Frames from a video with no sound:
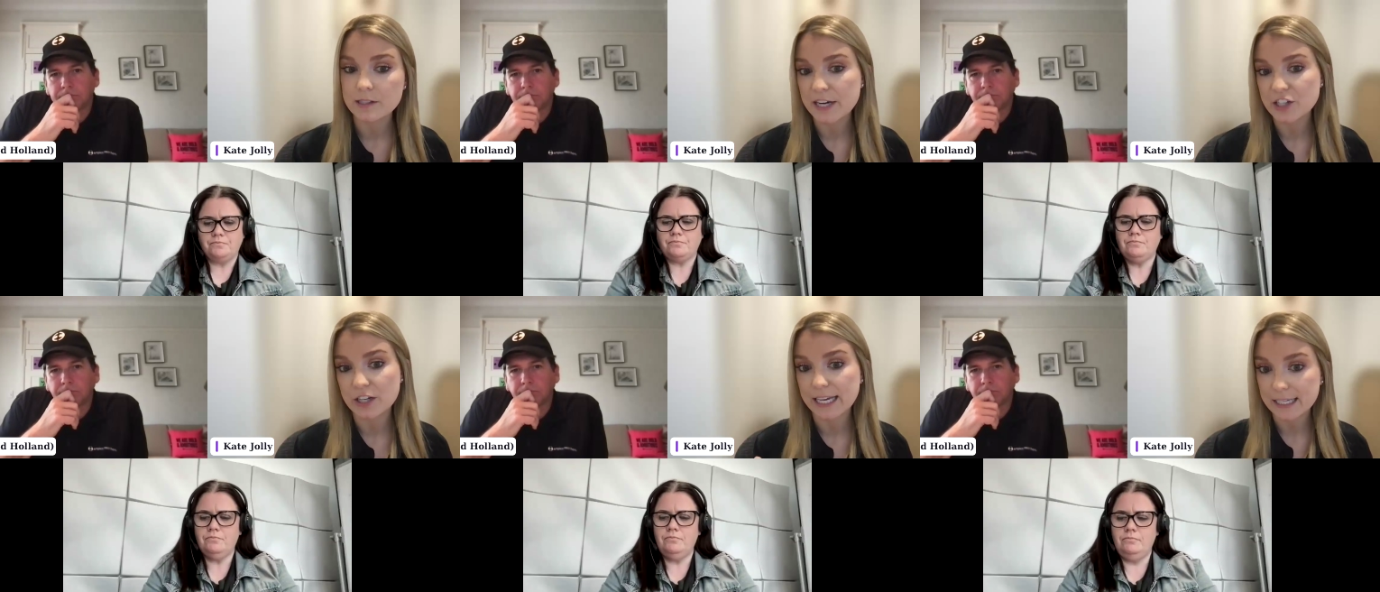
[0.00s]

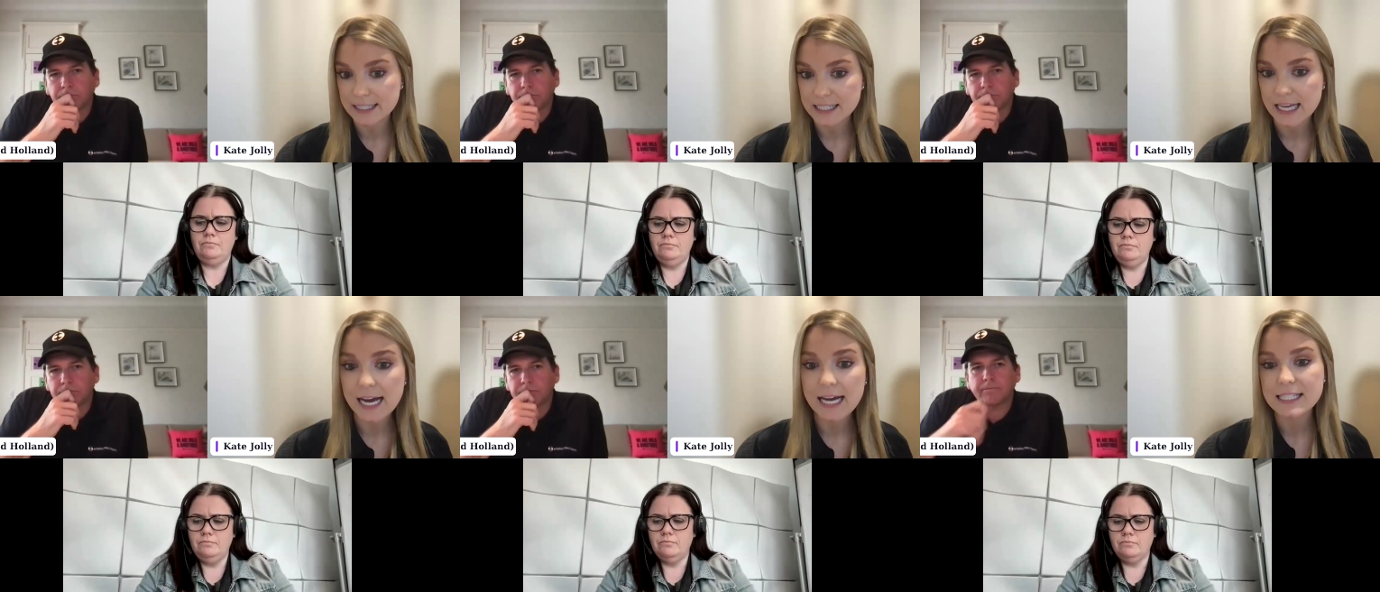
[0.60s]
Speaker 1: measured against
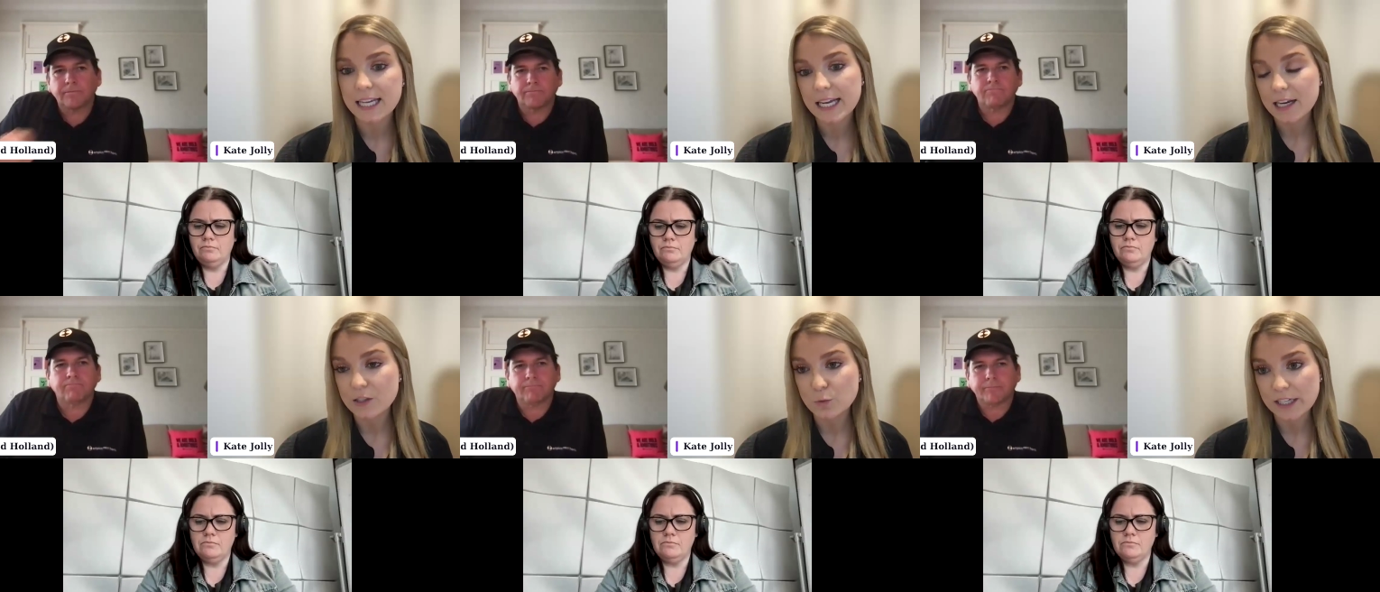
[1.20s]
that
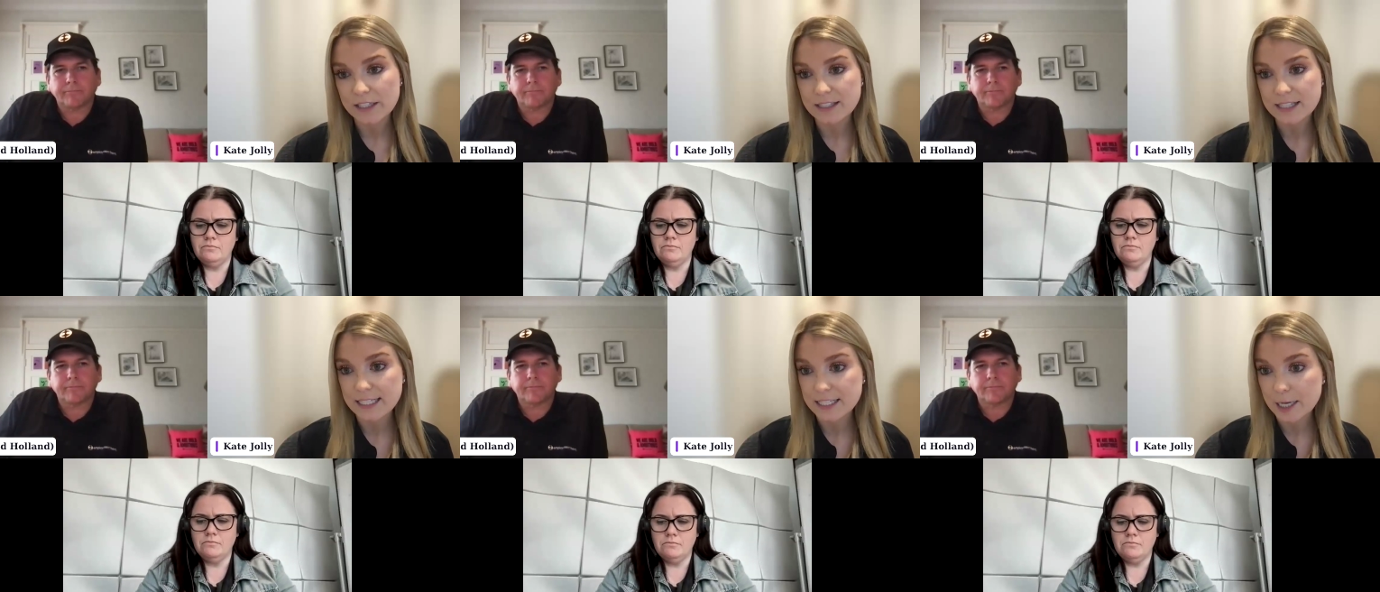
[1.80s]
as well as
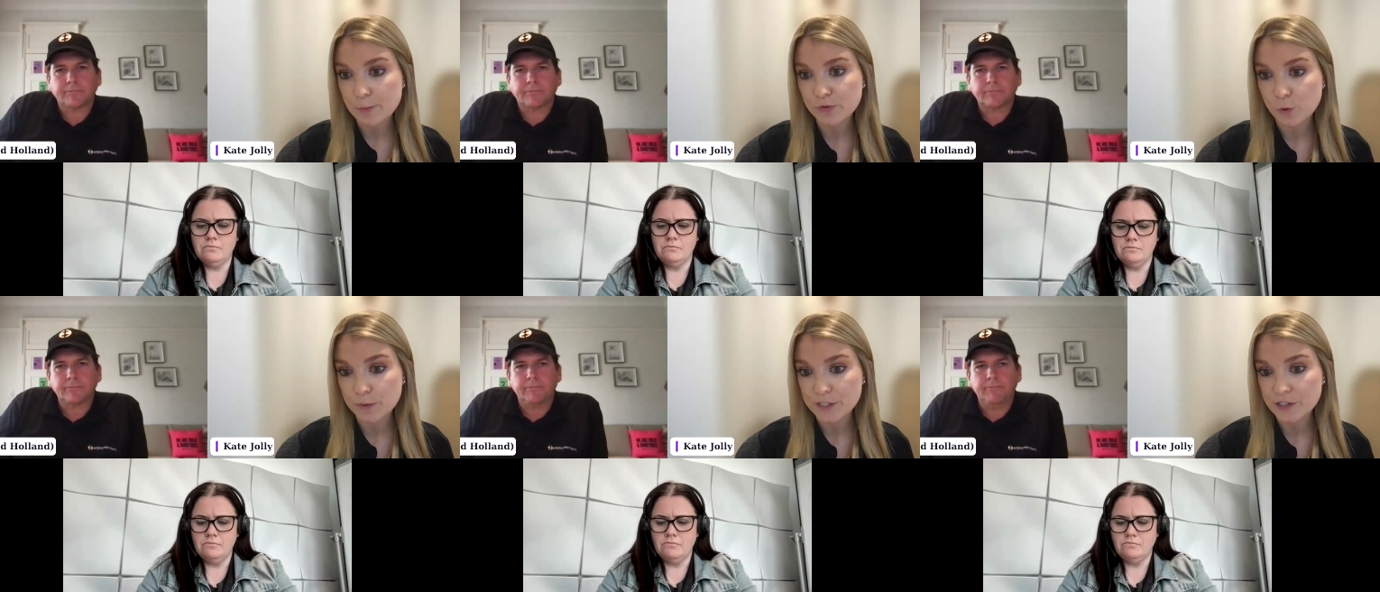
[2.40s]
day-to-day
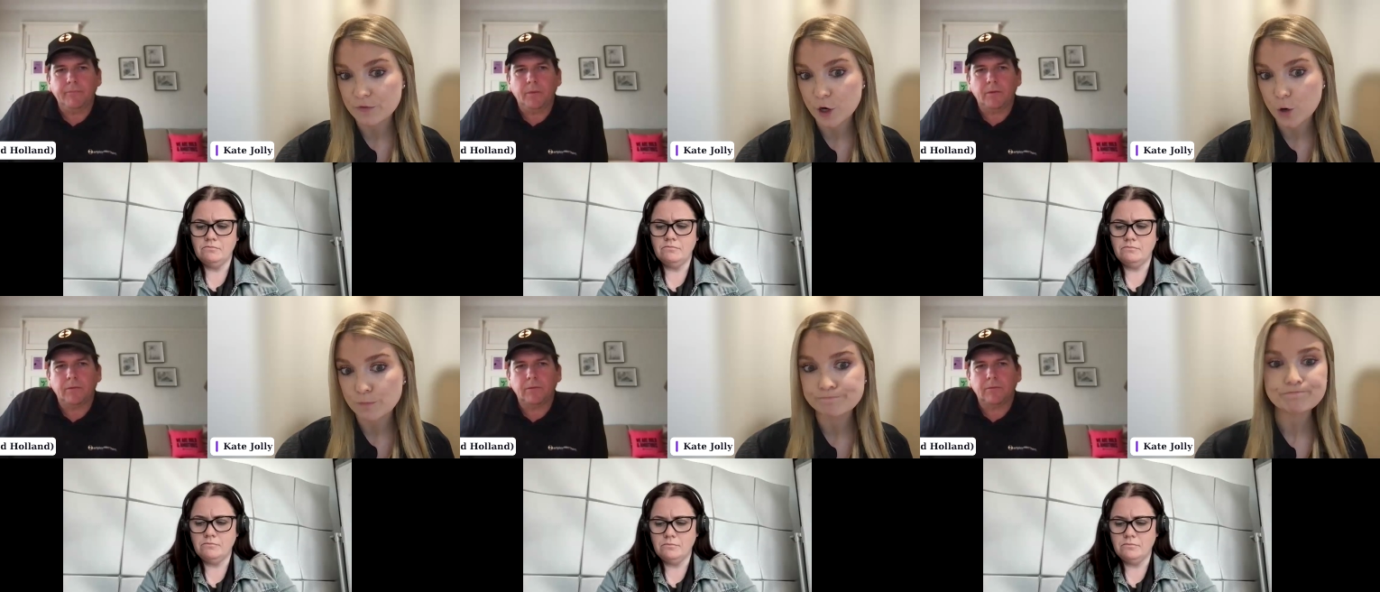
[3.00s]
performance in
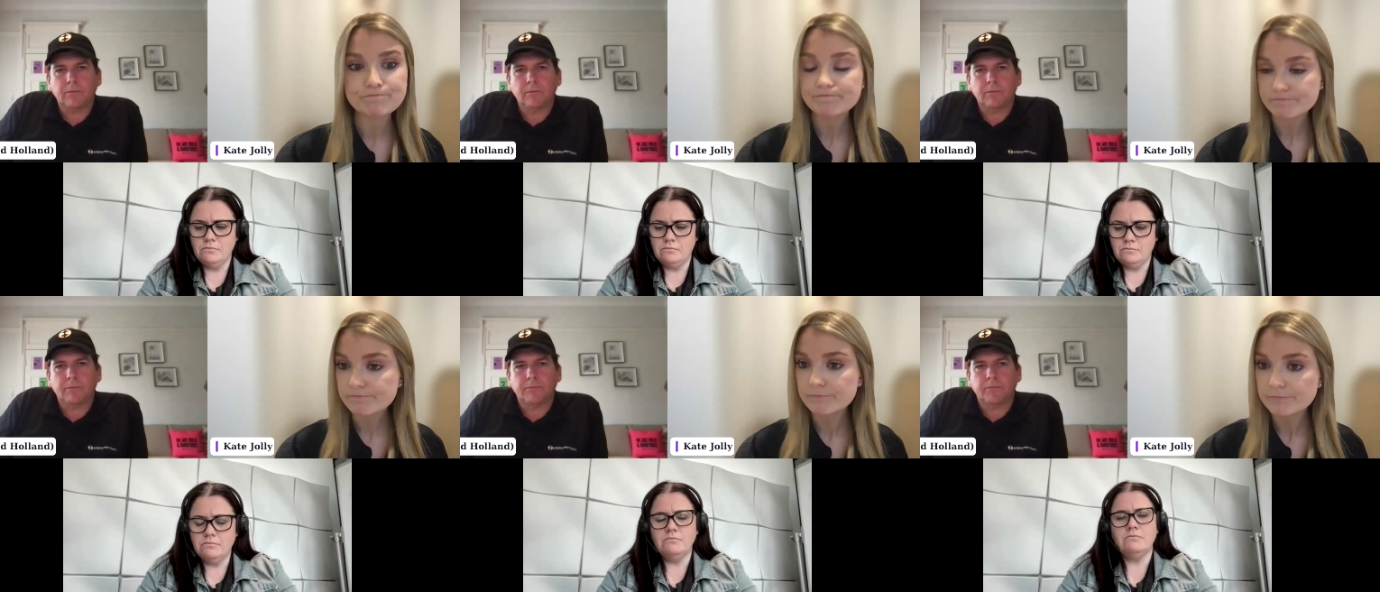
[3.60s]
role
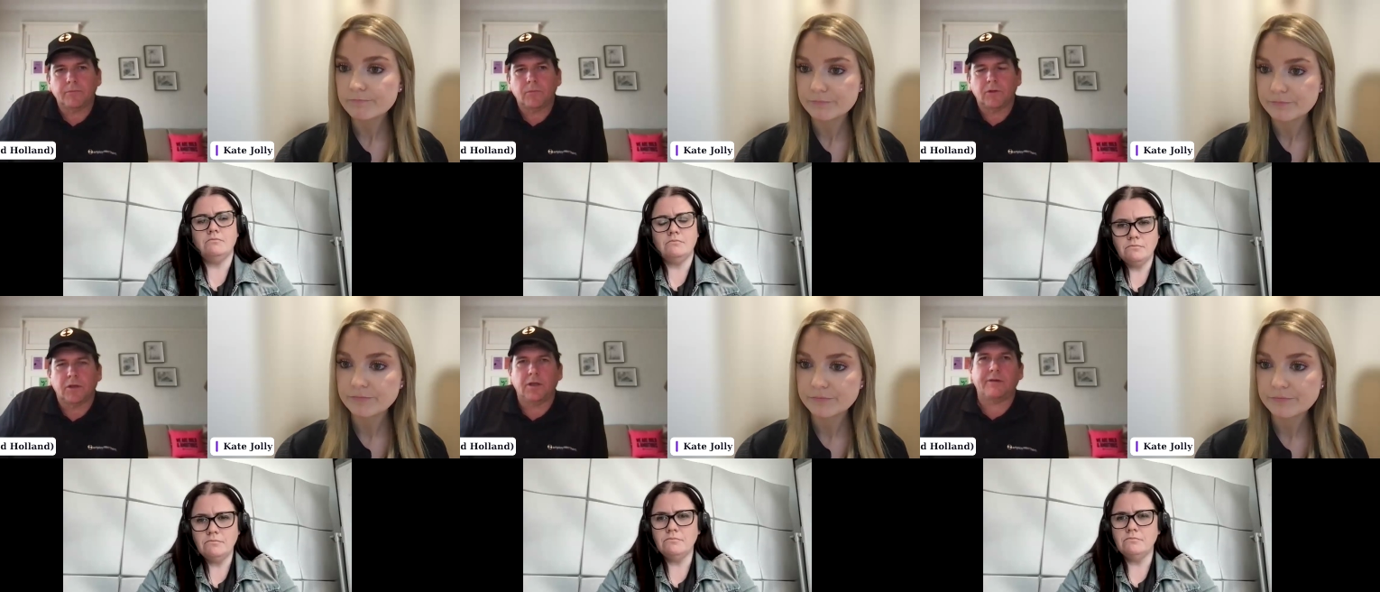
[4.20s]

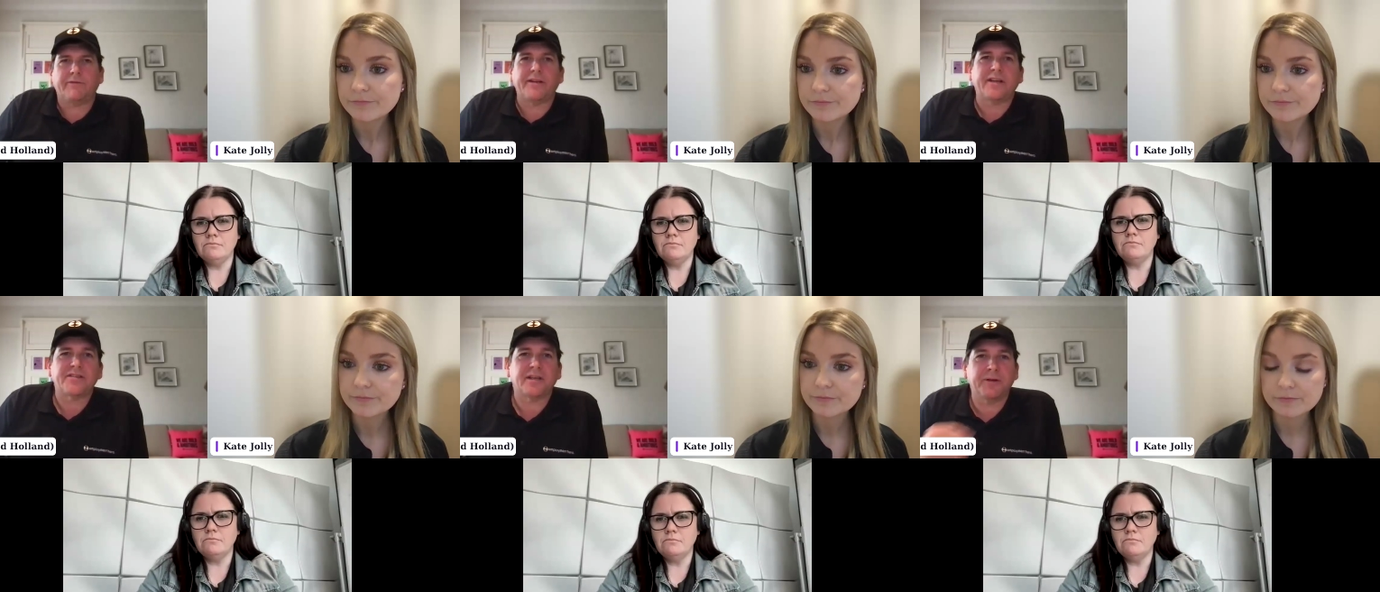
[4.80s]
Speaker 2: yeah,
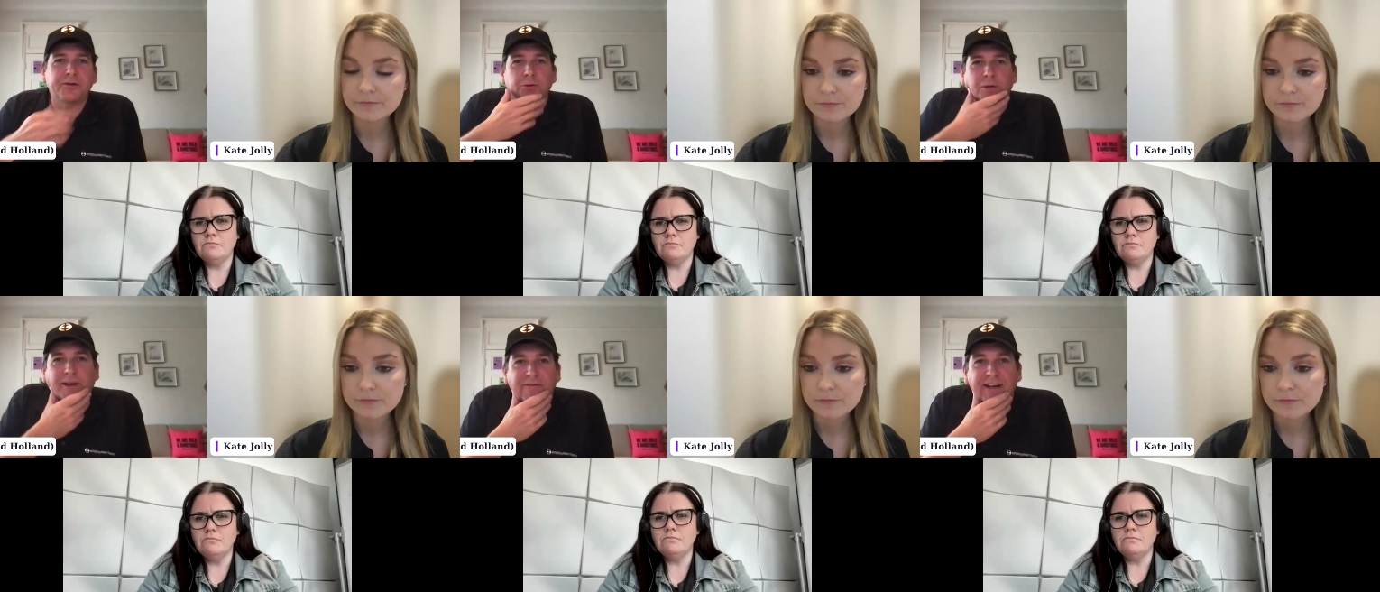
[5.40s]
fantastic. We
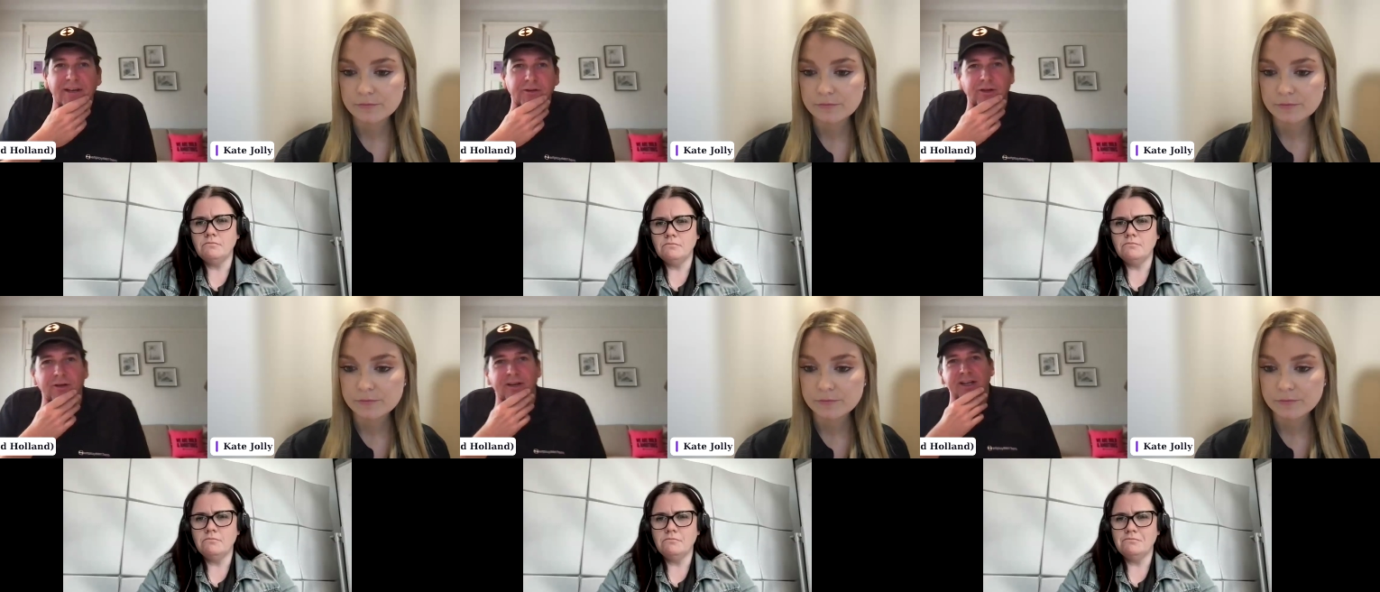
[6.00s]
talk about values
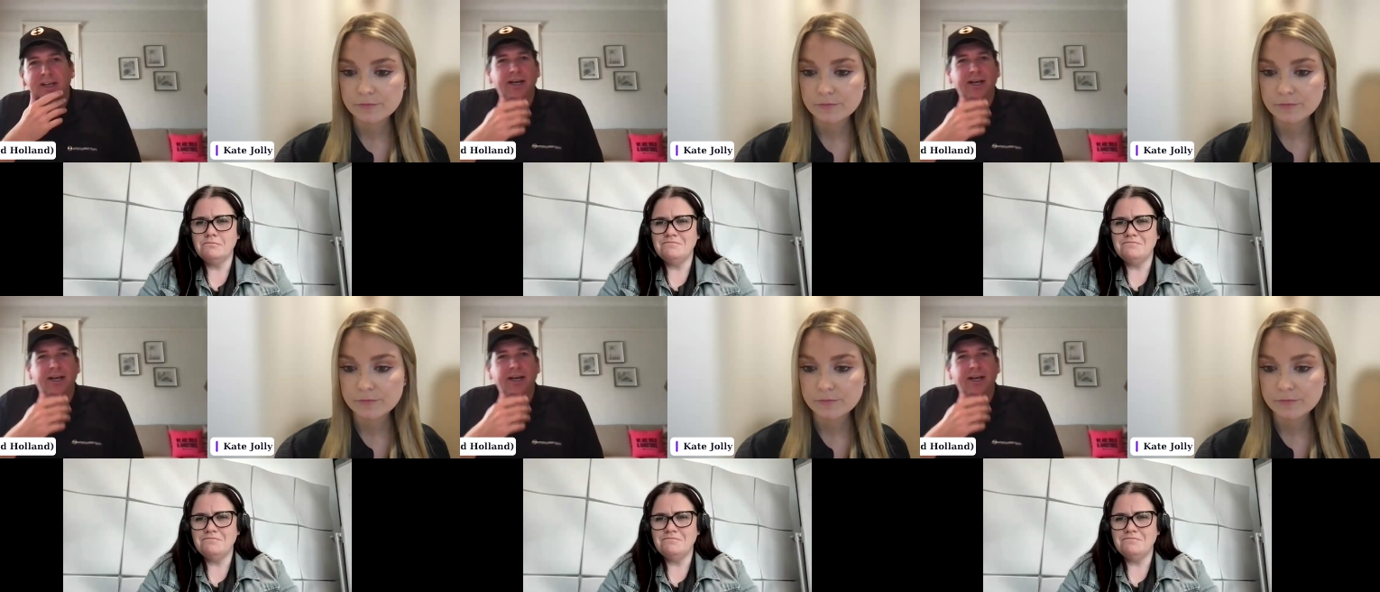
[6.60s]
a lot,